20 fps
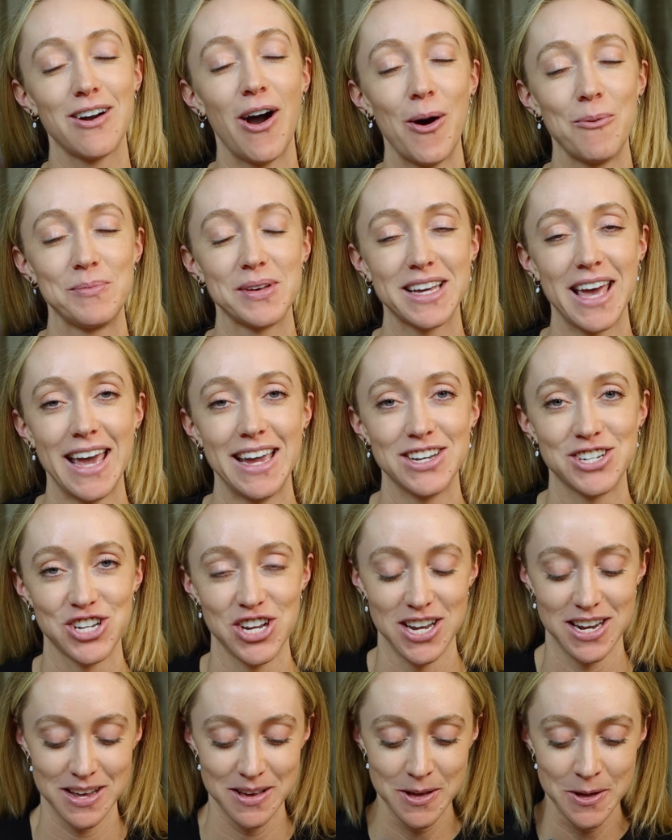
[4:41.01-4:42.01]

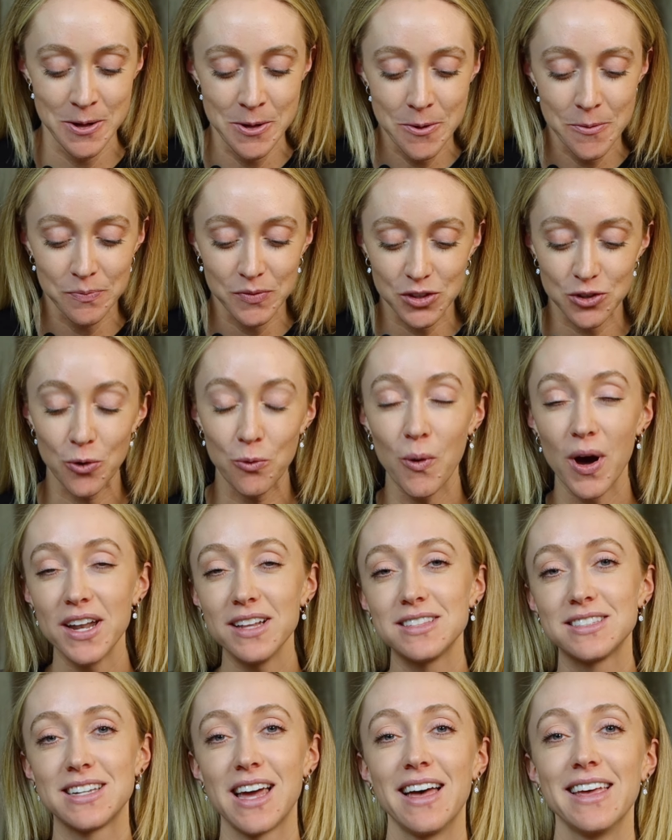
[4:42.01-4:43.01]
complication. So what
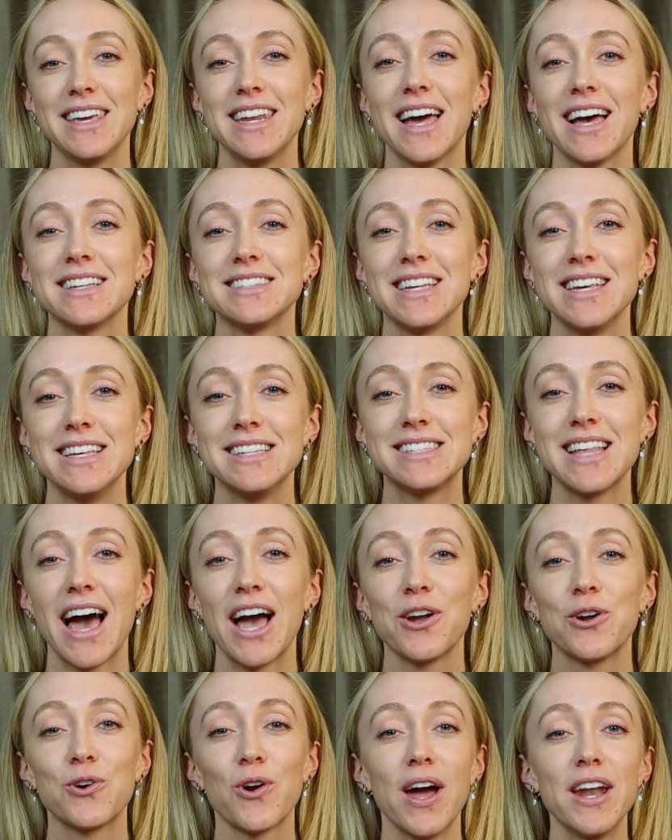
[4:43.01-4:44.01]
it's telling us is
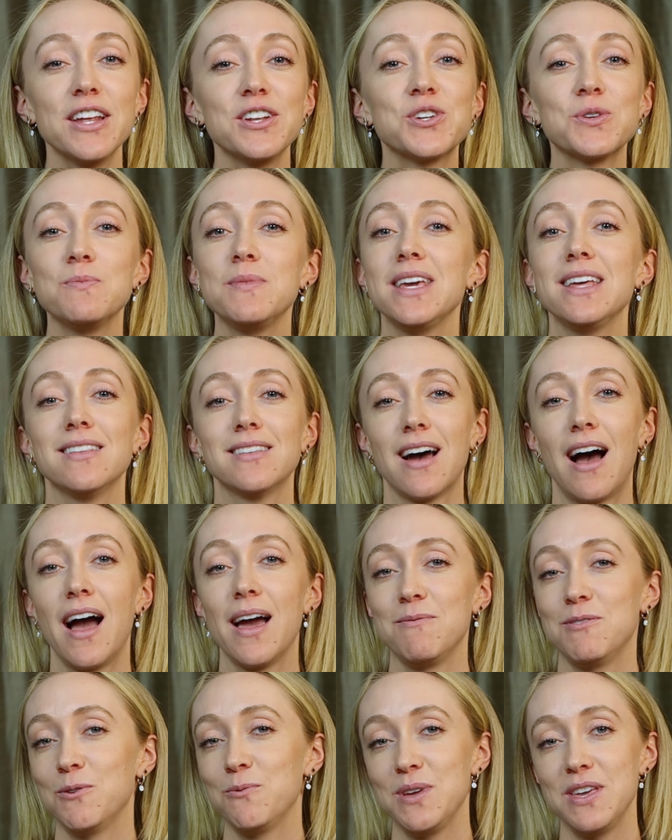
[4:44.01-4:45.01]
that Greenwich Mean
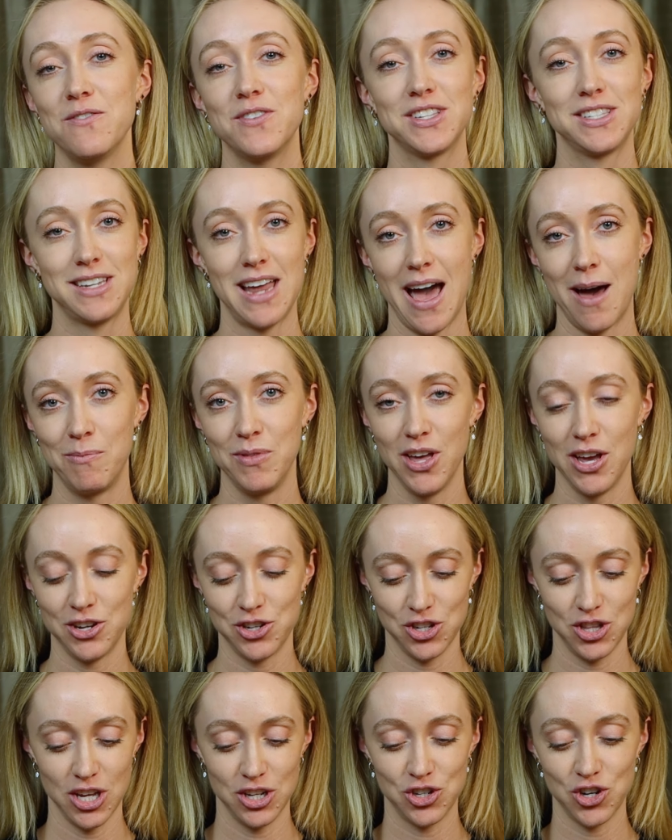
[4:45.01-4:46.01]
Time that we have
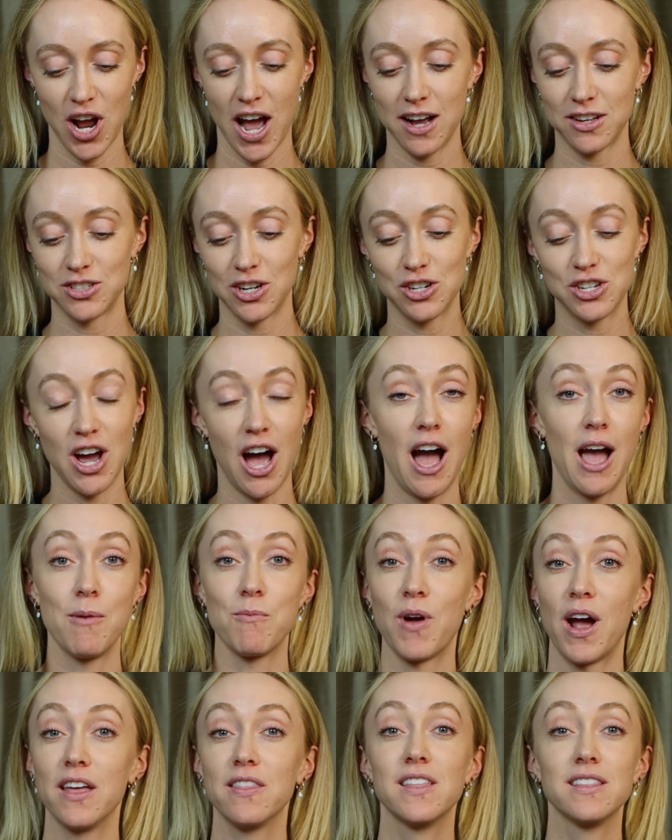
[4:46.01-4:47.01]
established that tracks our
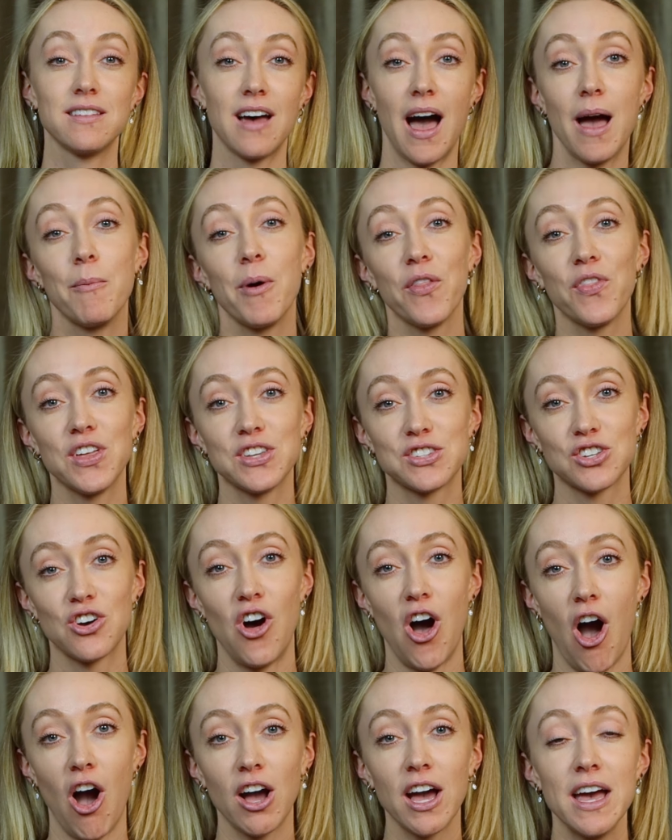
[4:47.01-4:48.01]
time, right, the time on this
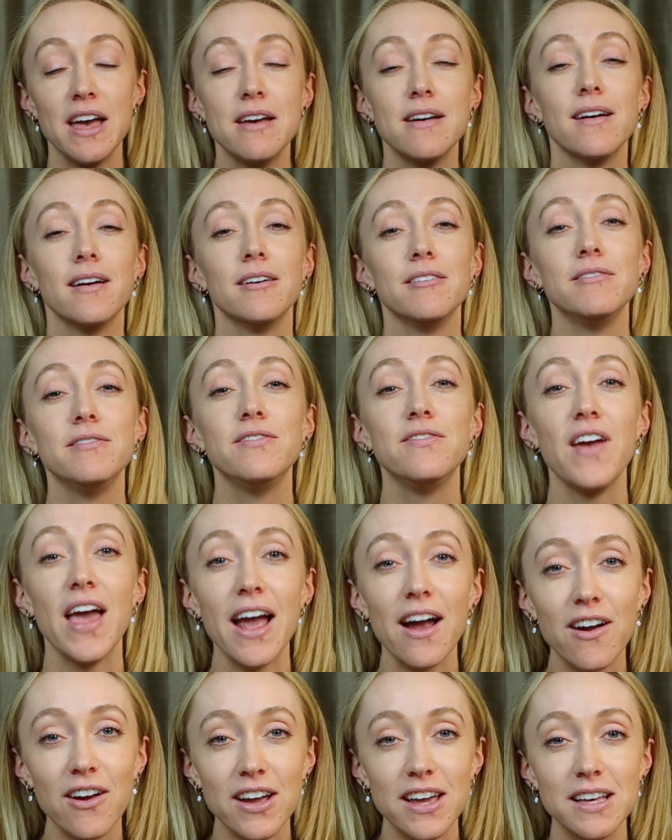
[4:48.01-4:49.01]
clock,
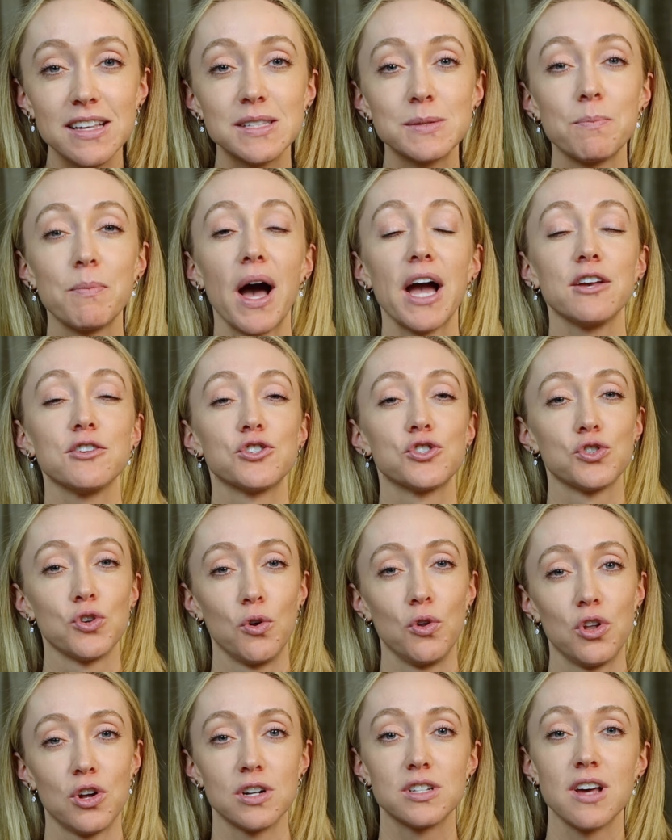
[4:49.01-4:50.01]
varies by
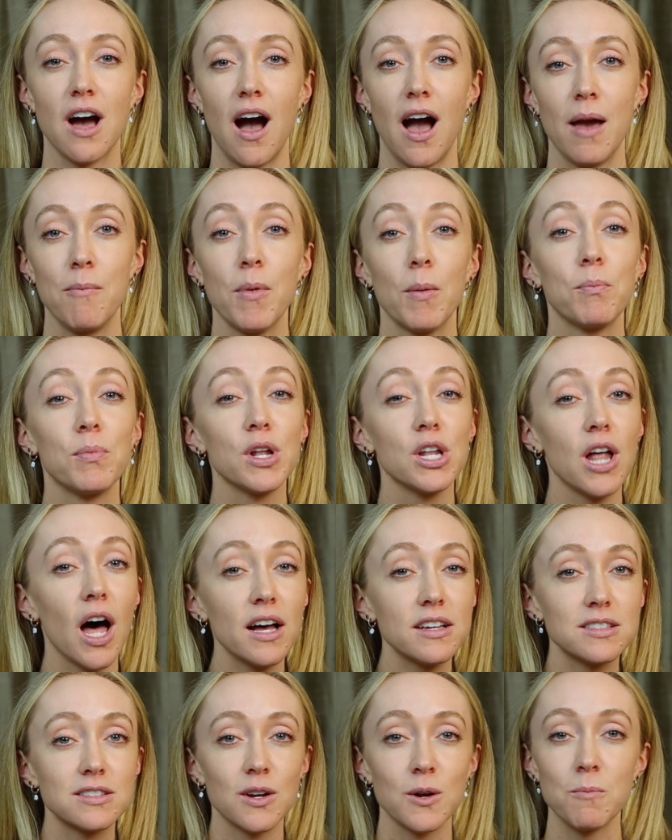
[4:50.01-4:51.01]
solar time,
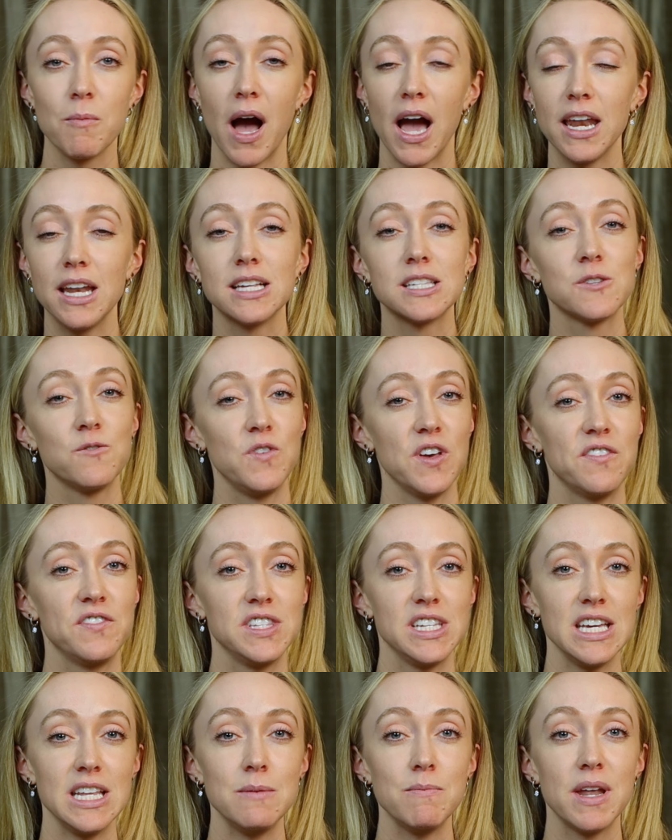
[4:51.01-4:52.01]
plus or minus
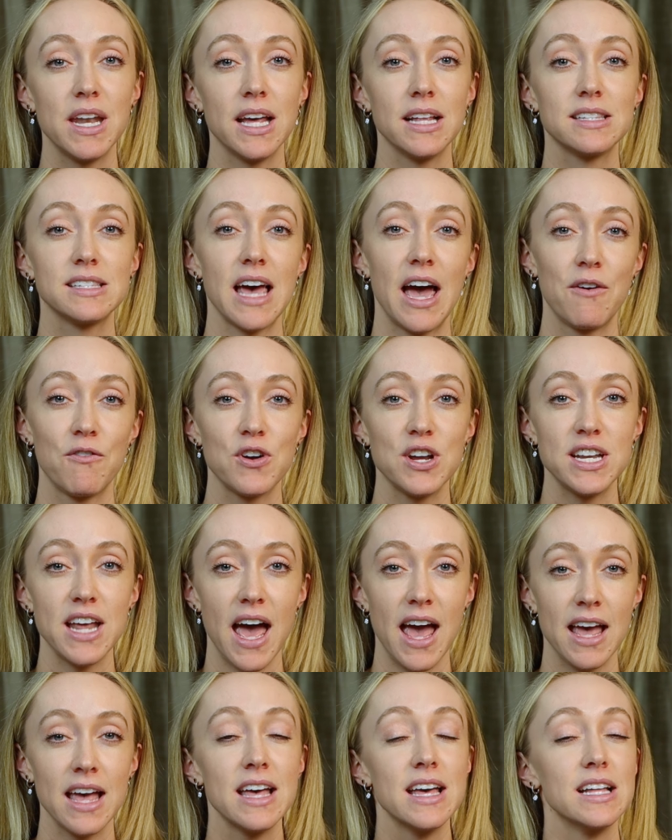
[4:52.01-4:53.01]
15 minutes every
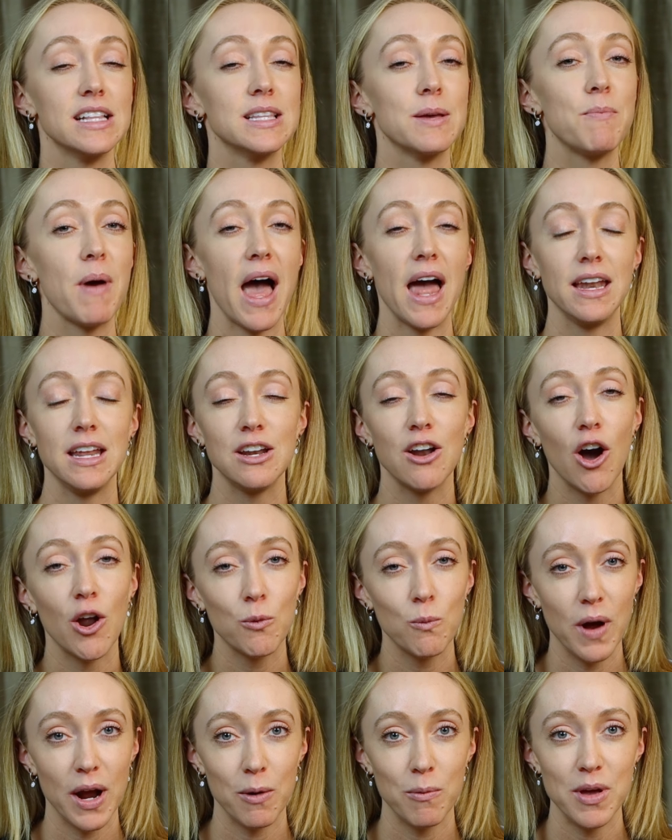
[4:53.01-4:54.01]
day, depending
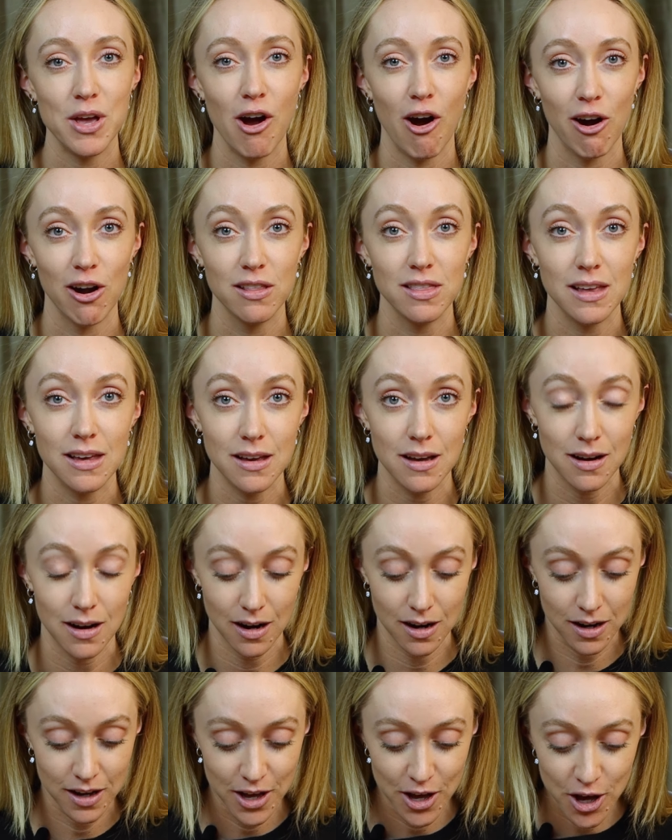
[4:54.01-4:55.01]
on where we are in the
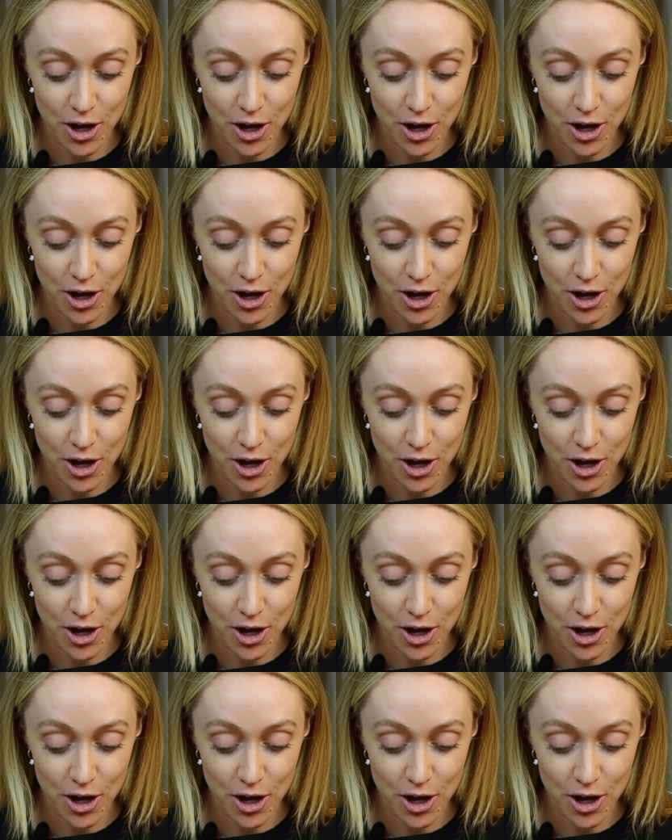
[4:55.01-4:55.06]
year.